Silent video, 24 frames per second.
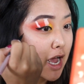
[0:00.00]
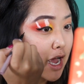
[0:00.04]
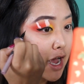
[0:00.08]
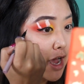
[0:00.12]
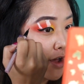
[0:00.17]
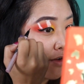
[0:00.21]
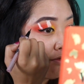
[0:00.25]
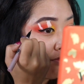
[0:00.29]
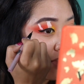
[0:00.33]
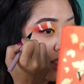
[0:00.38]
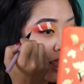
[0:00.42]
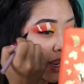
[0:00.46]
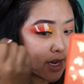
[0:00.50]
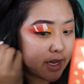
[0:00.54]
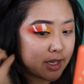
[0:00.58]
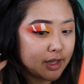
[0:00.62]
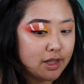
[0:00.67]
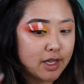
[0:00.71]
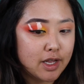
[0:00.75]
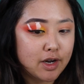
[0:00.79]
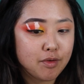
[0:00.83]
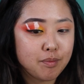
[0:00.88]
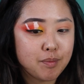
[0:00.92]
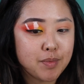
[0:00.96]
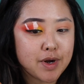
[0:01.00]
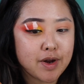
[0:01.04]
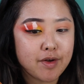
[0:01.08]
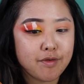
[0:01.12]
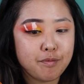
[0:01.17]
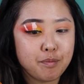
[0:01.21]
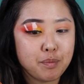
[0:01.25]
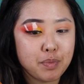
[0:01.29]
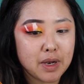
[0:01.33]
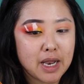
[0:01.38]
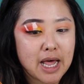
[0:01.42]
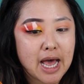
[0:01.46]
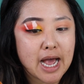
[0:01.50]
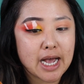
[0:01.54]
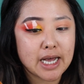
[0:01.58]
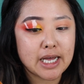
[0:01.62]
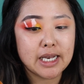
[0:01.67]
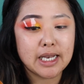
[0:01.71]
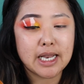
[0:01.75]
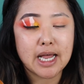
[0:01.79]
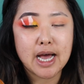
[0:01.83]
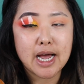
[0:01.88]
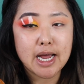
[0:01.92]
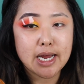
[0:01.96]
have like a little bit of black
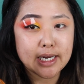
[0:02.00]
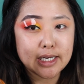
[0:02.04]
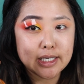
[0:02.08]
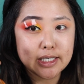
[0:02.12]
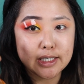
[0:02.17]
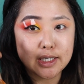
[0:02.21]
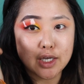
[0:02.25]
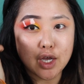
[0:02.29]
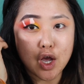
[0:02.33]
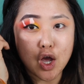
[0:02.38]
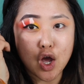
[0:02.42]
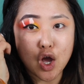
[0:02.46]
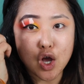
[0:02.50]
lines